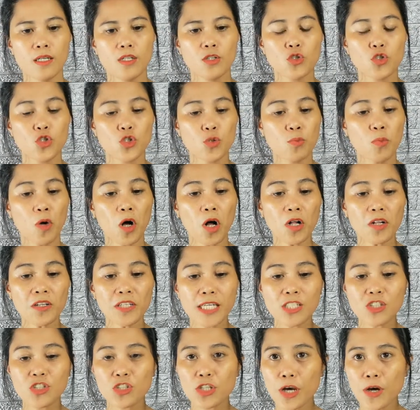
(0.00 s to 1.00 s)

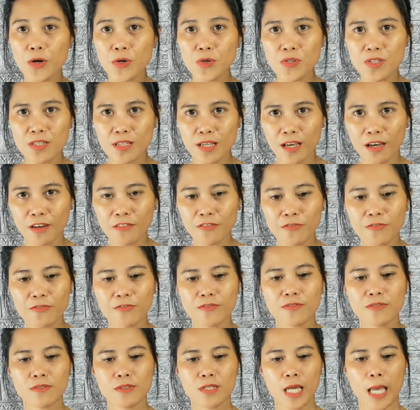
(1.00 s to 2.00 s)
Gibaldi, Joseph,
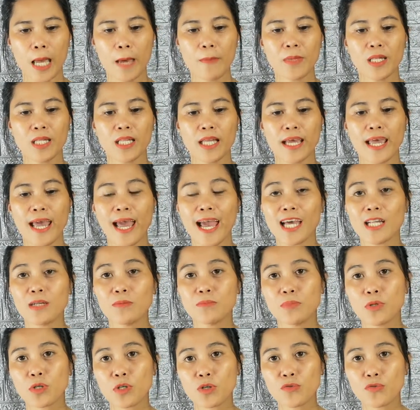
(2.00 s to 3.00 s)
MLA
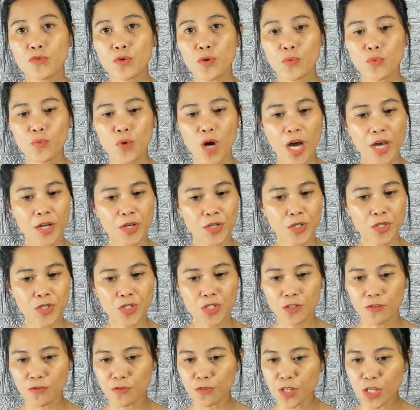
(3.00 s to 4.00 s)
Handbook for
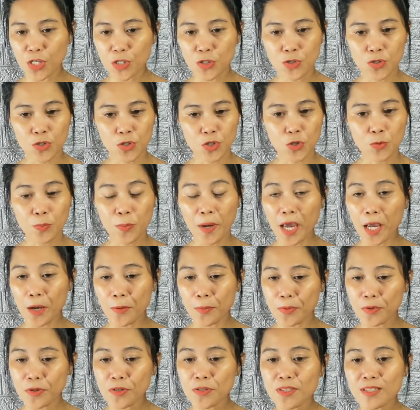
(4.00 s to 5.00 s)
Writers of Research
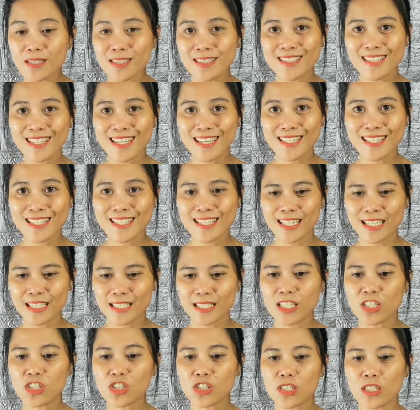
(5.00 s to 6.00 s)
Papers, 6th
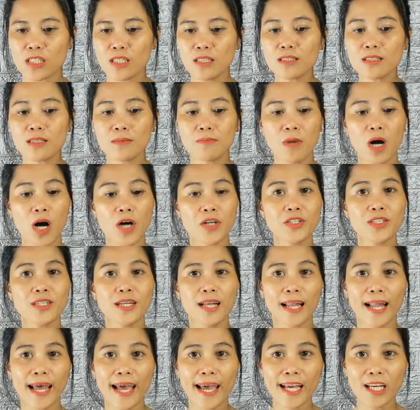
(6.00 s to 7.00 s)
edition, The
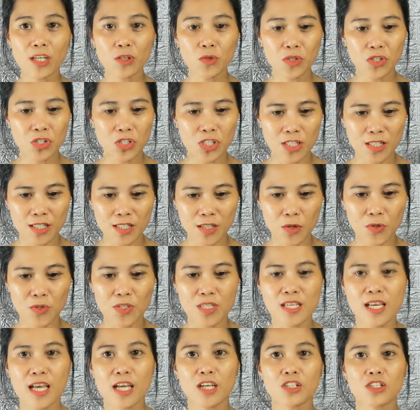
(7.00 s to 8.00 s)
Modern Language
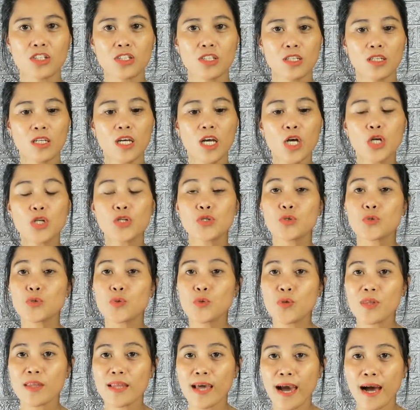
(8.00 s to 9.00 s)
Association,
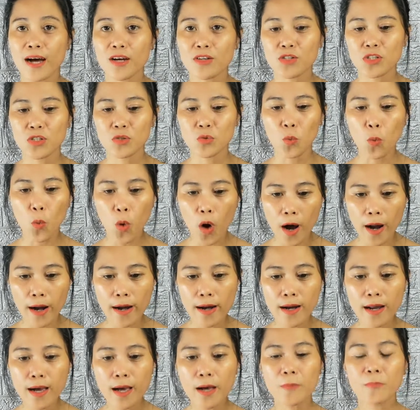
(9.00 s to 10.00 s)

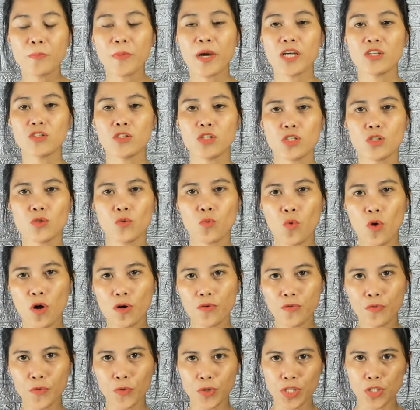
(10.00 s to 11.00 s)
2001, pages
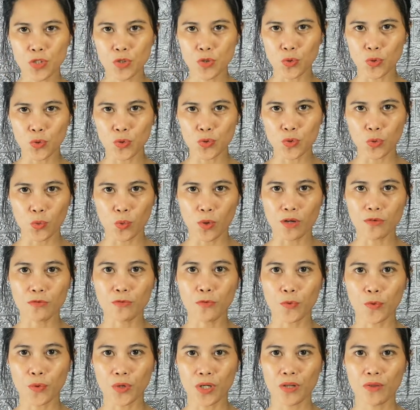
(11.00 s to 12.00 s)
142 to
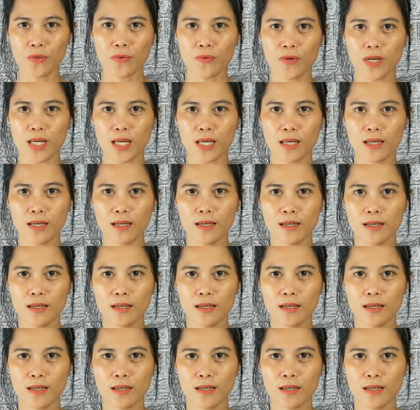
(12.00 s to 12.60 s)
143.